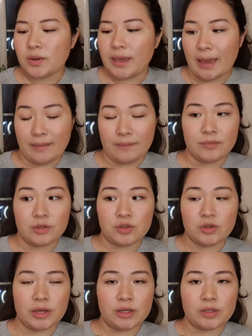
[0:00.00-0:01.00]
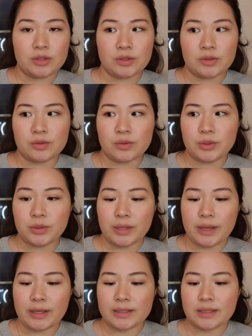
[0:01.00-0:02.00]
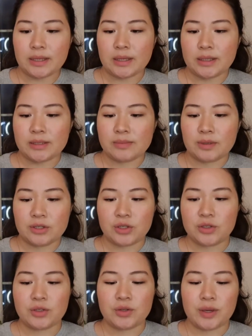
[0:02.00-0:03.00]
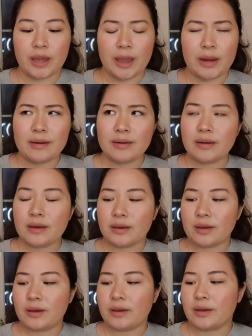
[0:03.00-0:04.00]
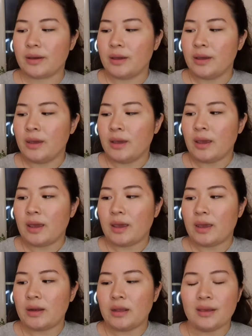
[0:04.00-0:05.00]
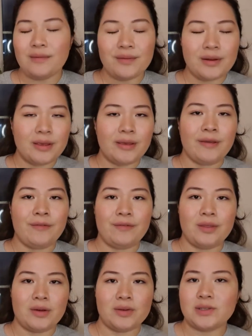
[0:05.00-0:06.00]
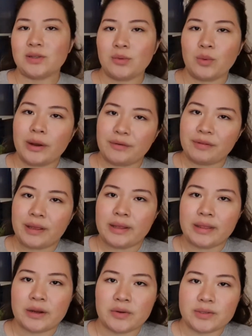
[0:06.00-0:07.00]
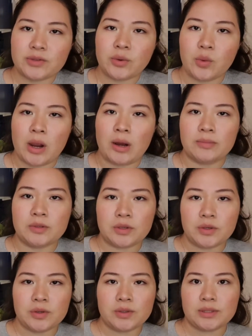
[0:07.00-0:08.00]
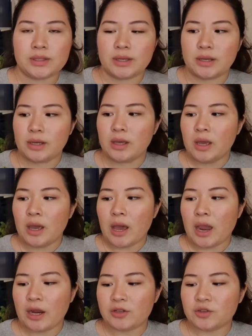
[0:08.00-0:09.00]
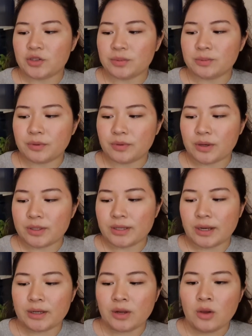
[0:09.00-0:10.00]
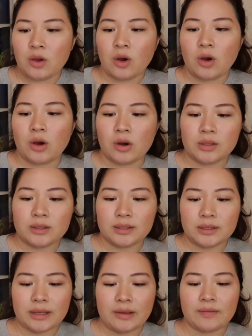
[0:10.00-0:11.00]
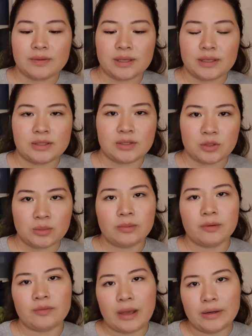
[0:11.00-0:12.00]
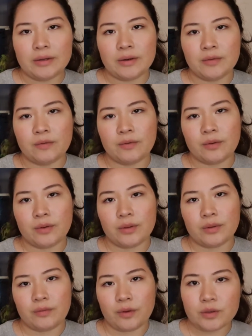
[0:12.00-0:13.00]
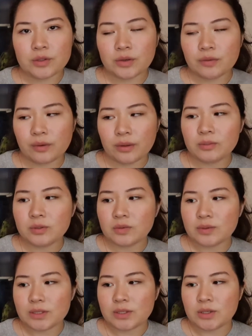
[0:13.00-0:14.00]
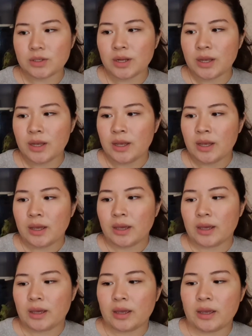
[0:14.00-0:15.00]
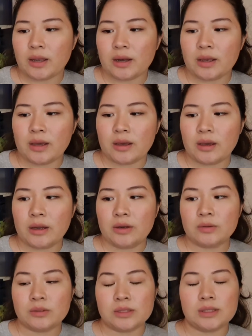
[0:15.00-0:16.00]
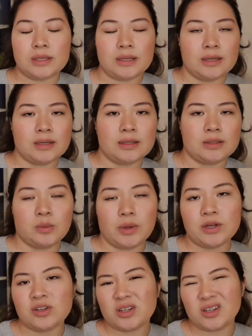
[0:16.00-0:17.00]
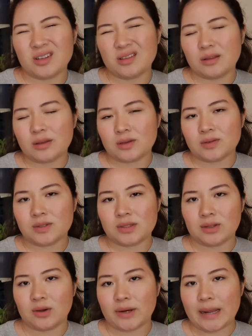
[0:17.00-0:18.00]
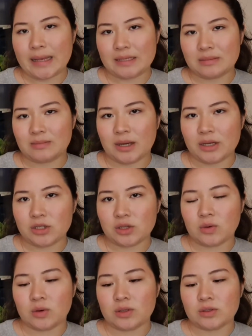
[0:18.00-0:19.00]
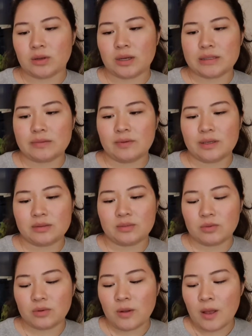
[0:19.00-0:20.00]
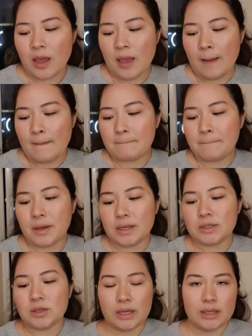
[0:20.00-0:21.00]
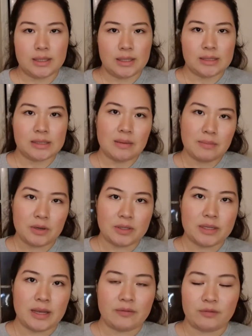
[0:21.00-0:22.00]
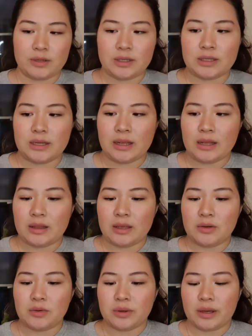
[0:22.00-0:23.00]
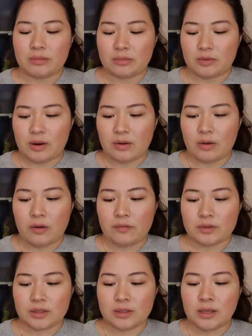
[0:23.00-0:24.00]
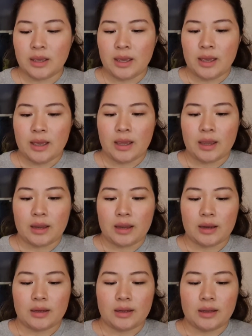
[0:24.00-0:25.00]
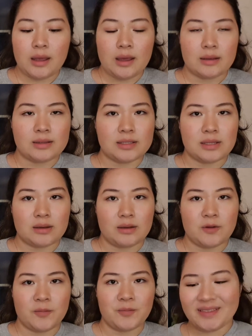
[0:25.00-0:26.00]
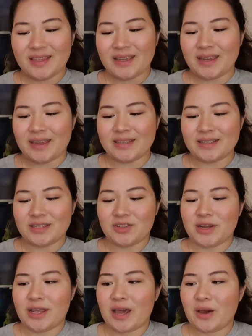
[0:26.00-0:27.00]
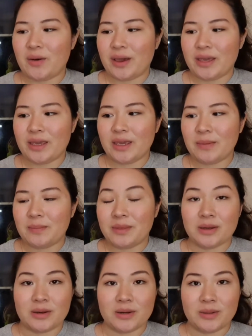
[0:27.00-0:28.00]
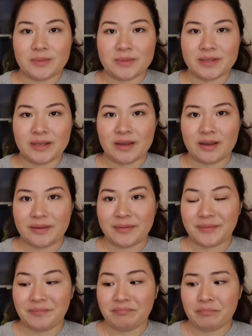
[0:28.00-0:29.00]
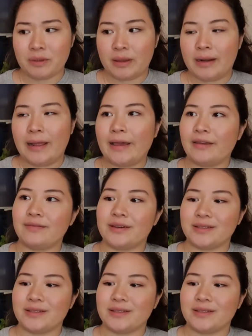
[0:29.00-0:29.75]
yeah, try to do this as much as you can, and even if there is no whitefly, there is no harm to use the hydrogen peroxide on the leaves. It's to prevent for the future for them to return. And I noticed that in the winter is not as much or it's not as visible, but in the summer definitely they do come around often. And yeah, so that is the trick how I keep the herbs alive, I